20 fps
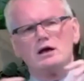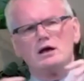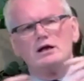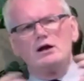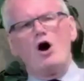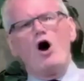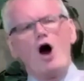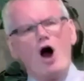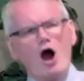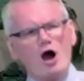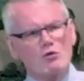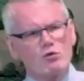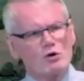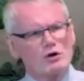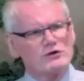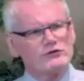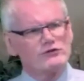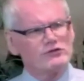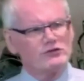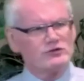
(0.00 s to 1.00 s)
an
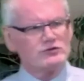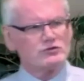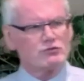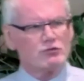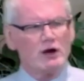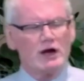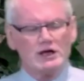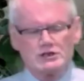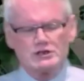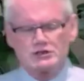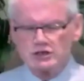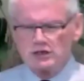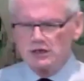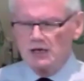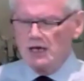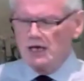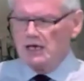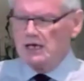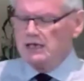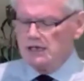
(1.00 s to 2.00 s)
awkward
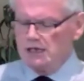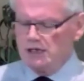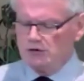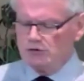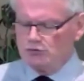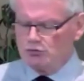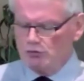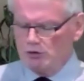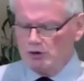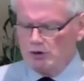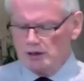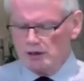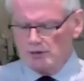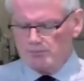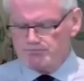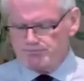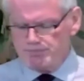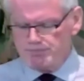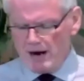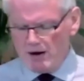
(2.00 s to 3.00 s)
situation into an
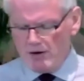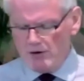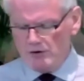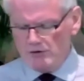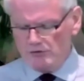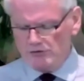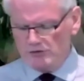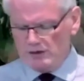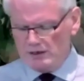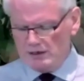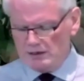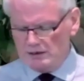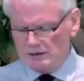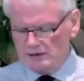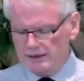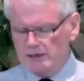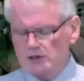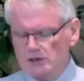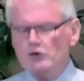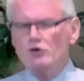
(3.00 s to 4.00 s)
embarrassing
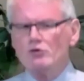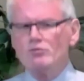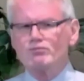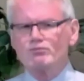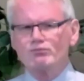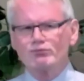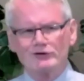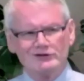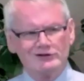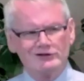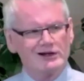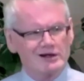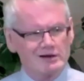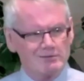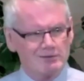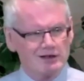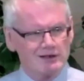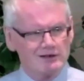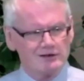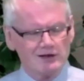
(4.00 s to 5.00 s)
legal
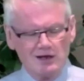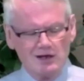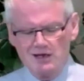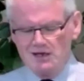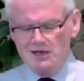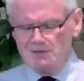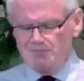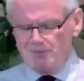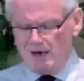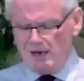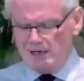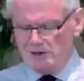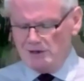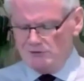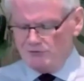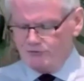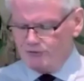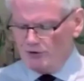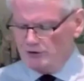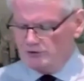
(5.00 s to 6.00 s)
predicament by
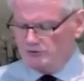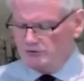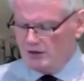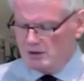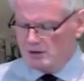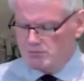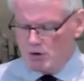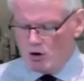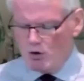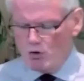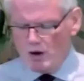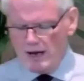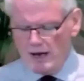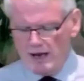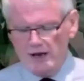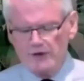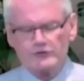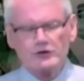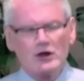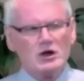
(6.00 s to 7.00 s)
confronting
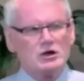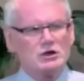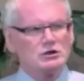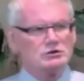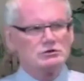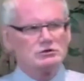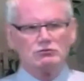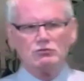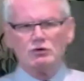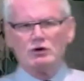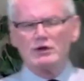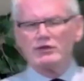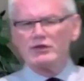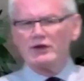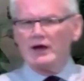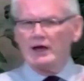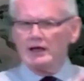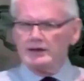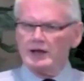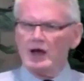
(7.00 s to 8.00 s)
Boaz
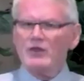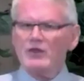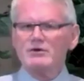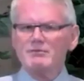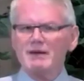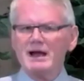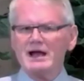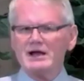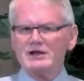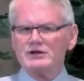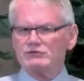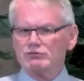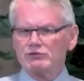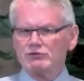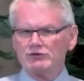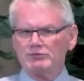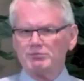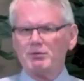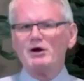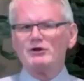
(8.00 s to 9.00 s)
with another man's
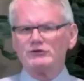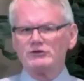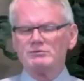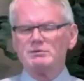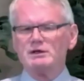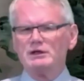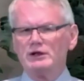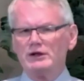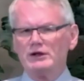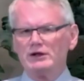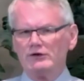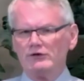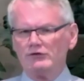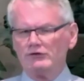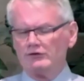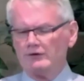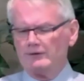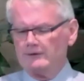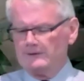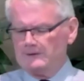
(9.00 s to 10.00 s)

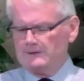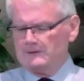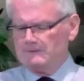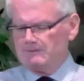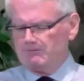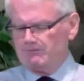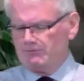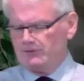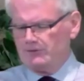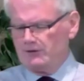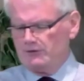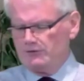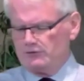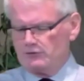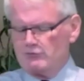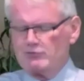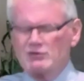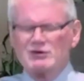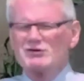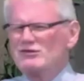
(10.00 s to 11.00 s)
responsibilities.
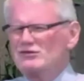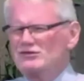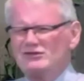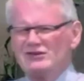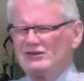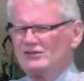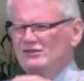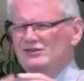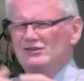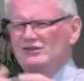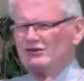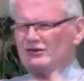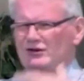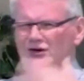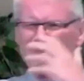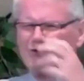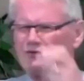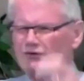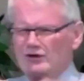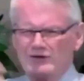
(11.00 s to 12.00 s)
So Ruth just is
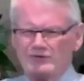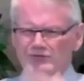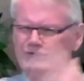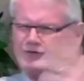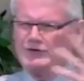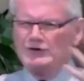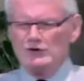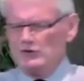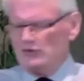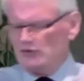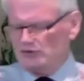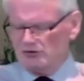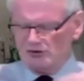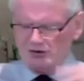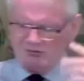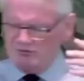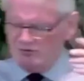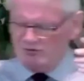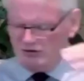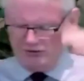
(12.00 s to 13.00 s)
all confused
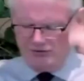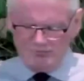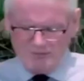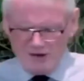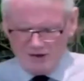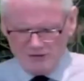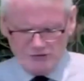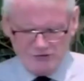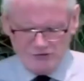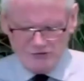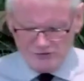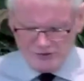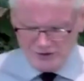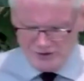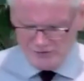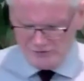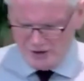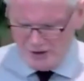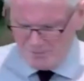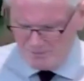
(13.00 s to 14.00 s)
and just messes things